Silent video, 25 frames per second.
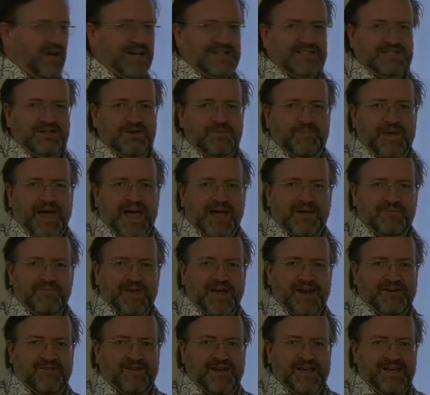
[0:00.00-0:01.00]
You guys know
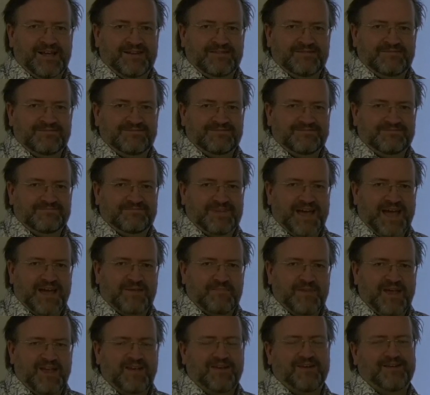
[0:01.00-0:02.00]
Pac-Man, right?
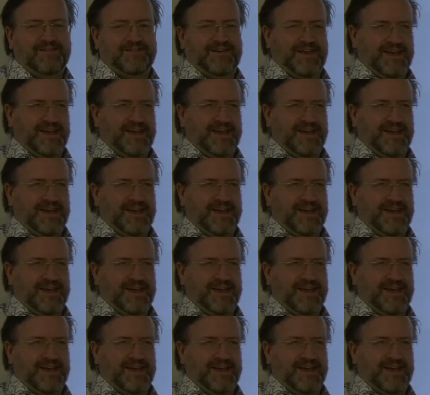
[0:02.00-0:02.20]
Pac-Man.